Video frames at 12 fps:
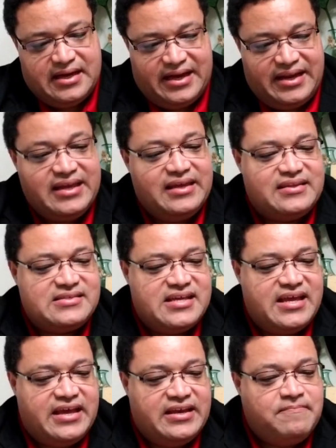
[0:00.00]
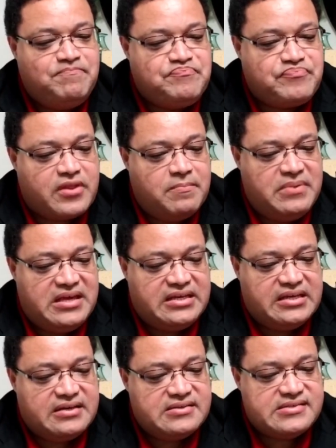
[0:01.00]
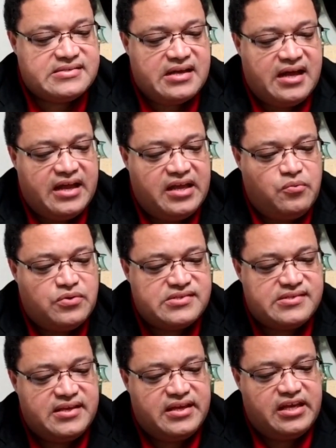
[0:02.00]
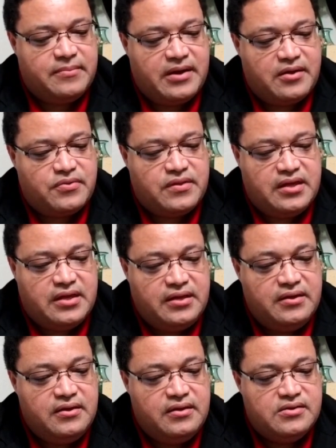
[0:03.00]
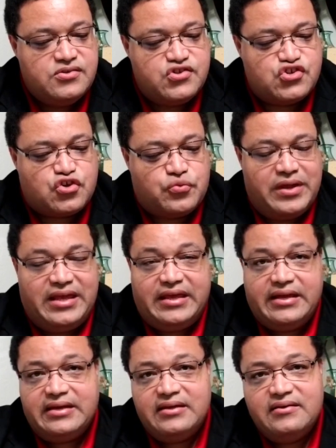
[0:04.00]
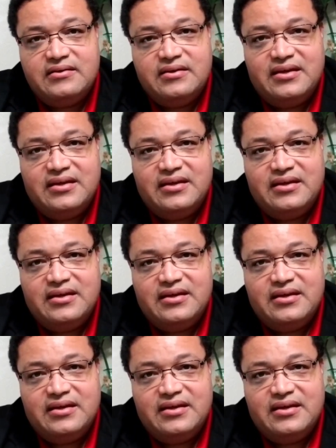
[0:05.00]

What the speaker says: I didn't get the 10 because I was thinking about the screen